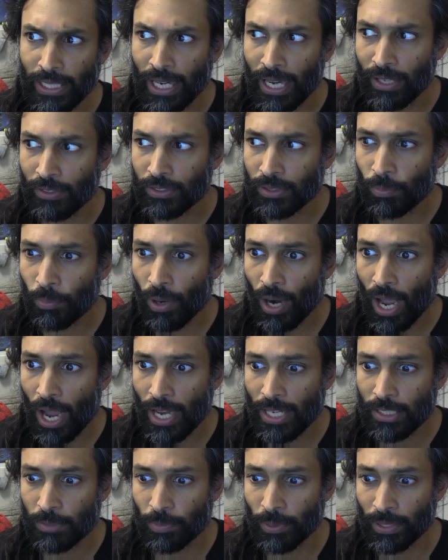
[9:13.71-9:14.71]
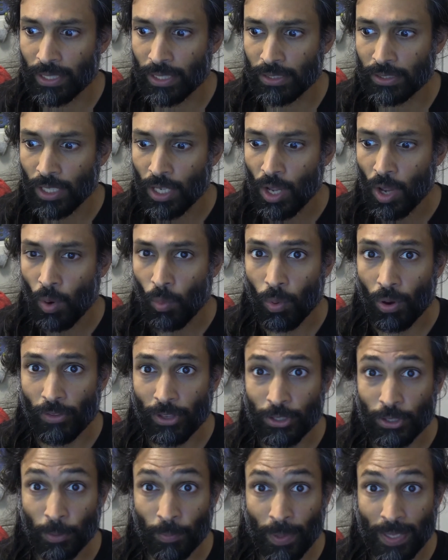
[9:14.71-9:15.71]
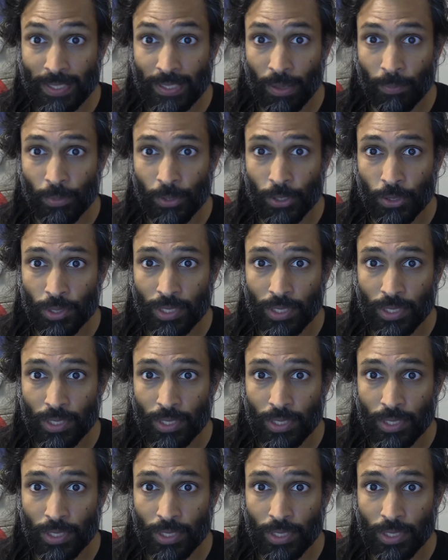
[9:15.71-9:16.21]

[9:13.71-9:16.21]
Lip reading: kind of surprised because when they took my temperature,